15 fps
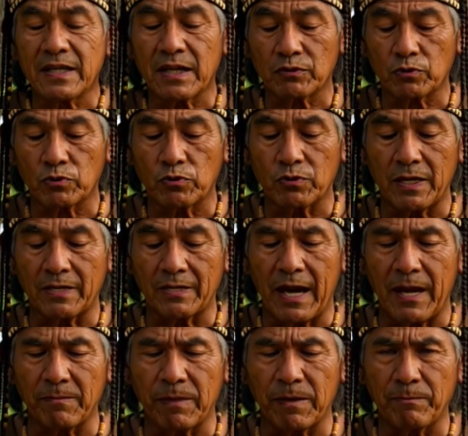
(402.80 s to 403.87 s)
errors,
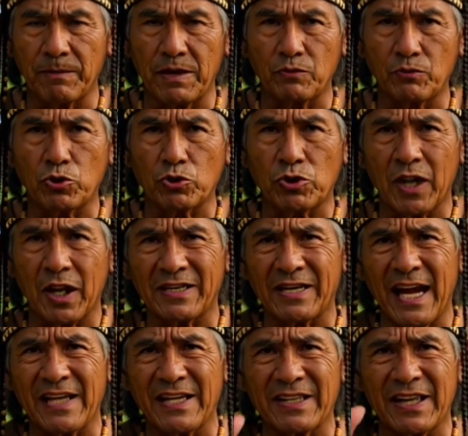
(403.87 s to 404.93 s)
accounting for leap years, cause
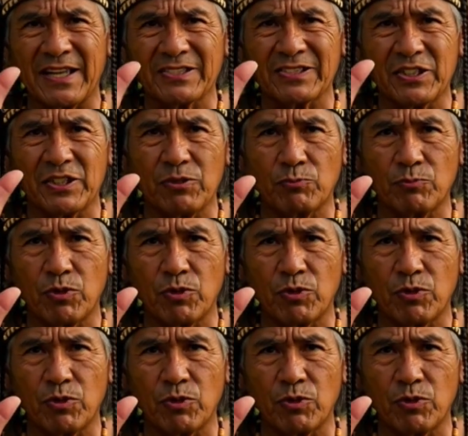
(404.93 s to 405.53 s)
calendar dates to shift